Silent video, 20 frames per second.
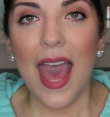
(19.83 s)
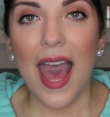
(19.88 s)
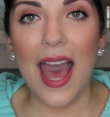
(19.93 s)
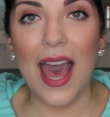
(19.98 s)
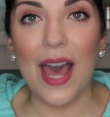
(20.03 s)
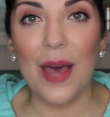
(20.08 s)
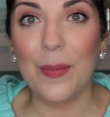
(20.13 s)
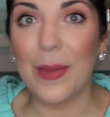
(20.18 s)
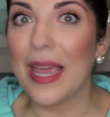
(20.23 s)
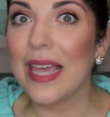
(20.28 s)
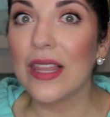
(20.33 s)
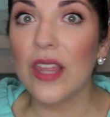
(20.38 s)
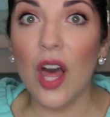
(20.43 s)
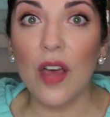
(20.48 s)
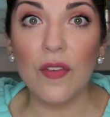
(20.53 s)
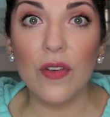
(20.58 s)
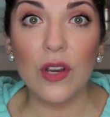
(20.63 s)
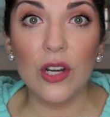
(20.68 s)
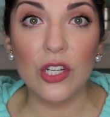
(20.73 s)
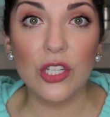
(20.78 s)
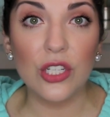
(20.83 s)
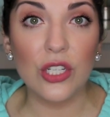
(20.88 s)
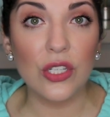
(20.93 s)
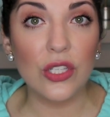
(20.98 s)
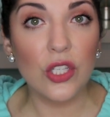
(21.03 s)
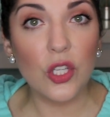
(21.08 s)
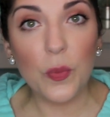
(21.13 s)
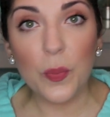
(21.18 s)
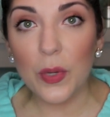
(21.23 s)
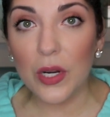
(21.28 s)
Um, I love her.
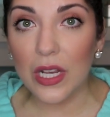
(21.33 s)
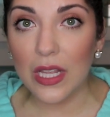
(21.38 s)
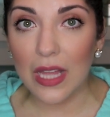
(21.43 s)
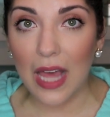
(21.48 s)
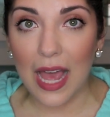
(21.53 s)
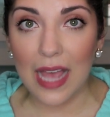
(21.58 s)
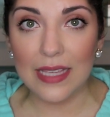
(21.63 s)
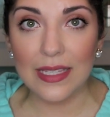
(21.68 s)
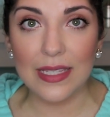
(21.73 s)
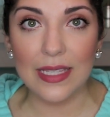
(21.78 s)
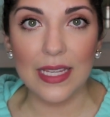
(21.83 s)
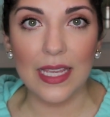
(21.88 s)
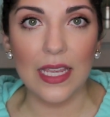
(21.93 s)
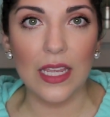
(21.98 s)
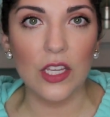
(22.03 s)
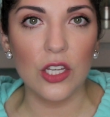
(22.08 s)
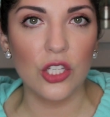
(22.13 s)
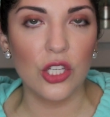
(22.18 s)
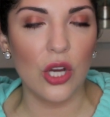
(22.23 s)
She's super classy.